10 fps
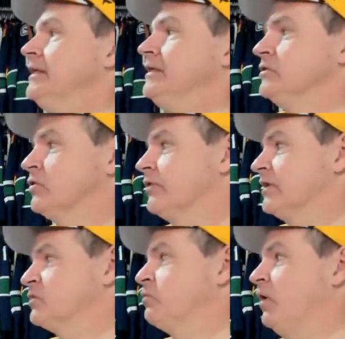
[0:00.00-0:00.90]
So
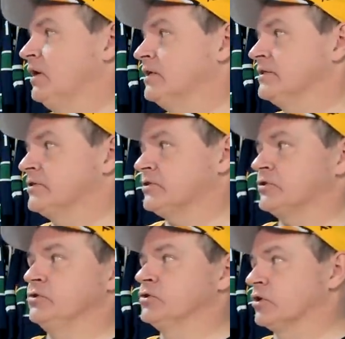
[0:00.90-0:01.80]
this was
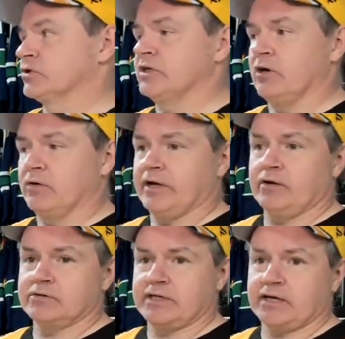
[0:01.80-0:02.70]
New Jersey going
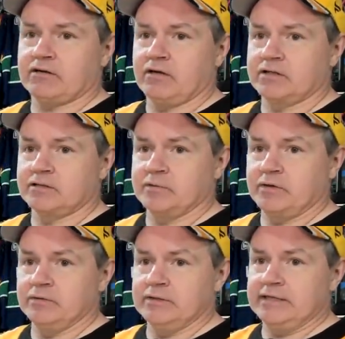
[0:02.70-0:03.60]
out to get Claude
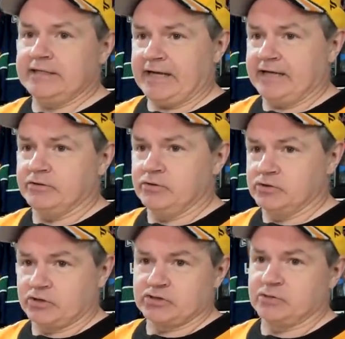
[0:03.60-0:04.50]
Lemieux, and New
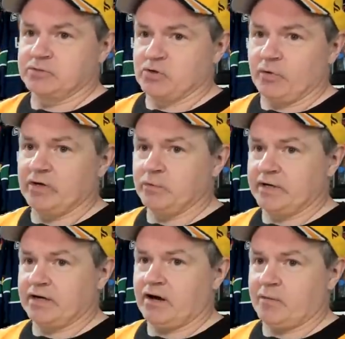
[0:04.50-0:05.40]
Jersey was going to
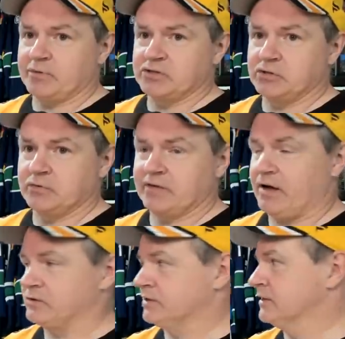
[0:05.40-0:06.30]
win a cup in
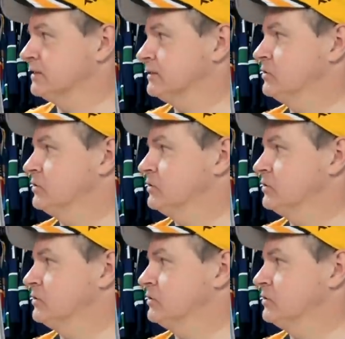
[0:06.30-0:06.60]
2000.